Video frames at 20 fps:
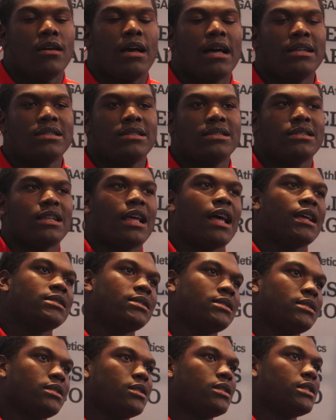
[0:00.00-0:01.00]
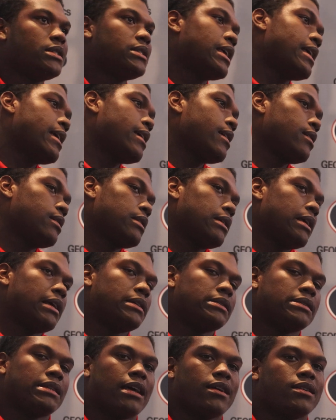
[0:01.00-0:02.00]
I just look at that
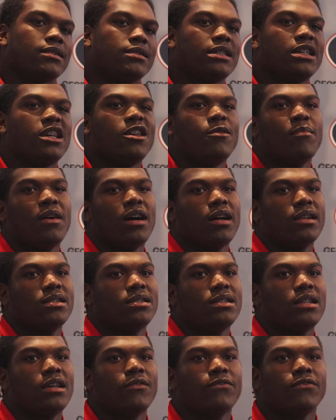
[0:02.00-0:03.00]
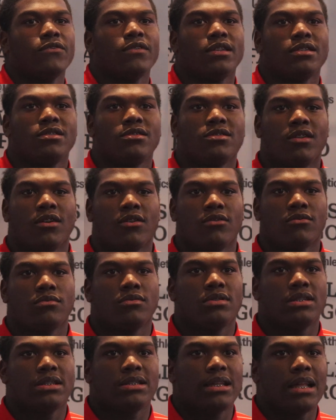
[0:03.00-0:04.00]
as like a team bonding thing for us, you know,
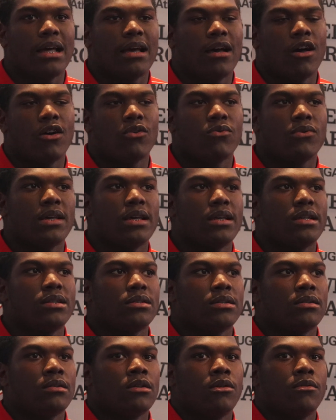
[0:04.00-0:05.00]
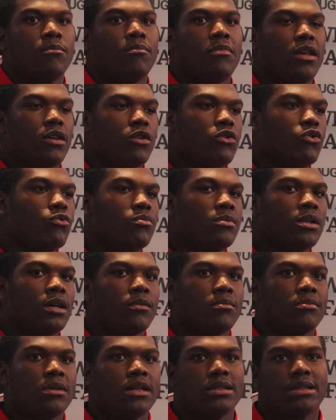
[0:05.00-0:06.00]
just not always being cooped
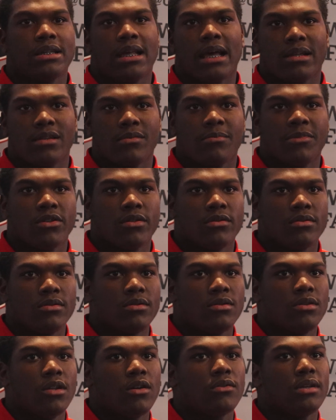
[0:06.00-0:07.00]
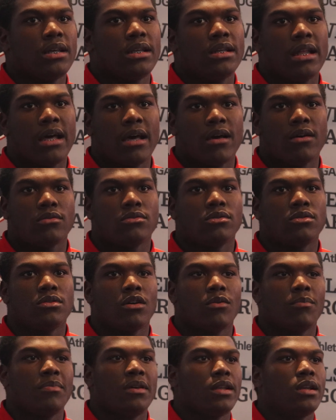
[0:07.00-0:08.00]
up inside the building, you know, getting out, you
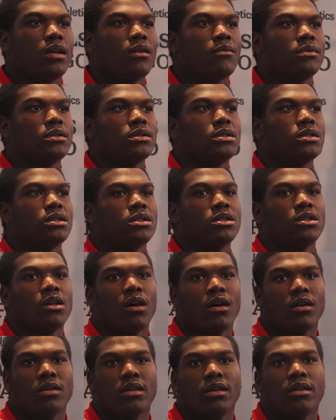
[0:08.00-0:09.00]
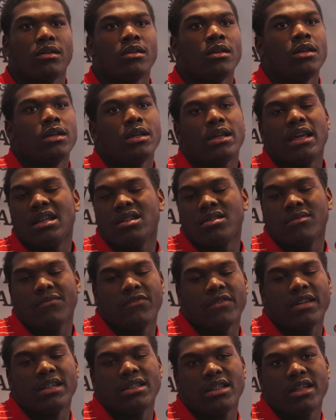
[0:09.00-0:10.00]
know, being able to just talk and catch some
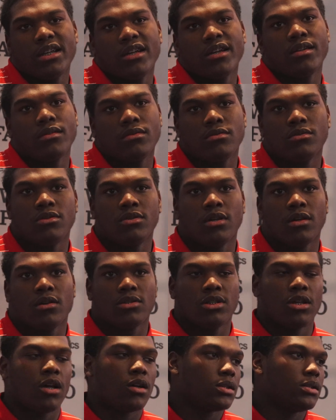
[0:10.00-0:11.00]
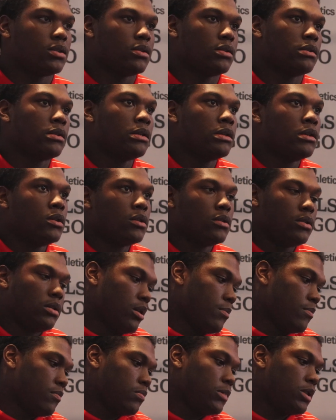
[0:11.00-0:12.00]
fresh air, you know, talk to
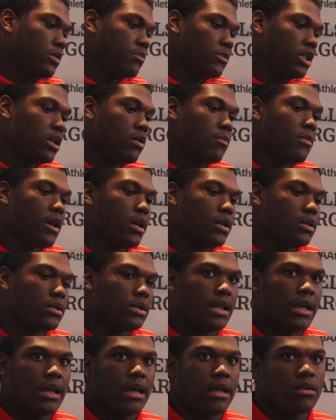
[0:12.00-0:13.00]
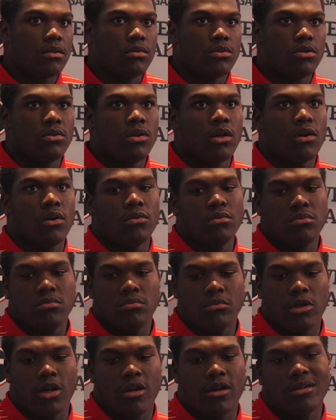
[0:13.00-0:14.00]
some teammates that, you know,
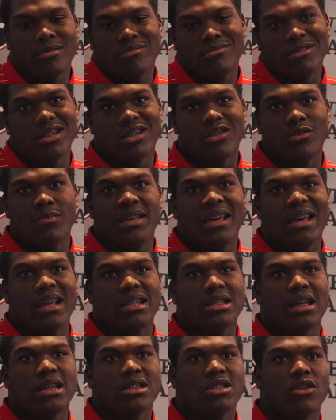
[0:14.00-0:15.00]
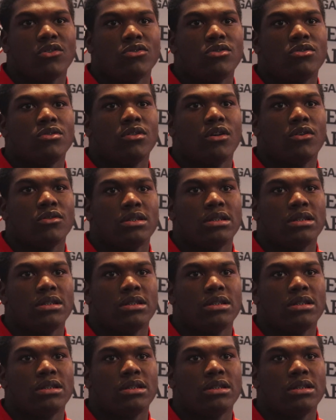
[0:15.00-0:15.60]
are a little bit antisocial, you know,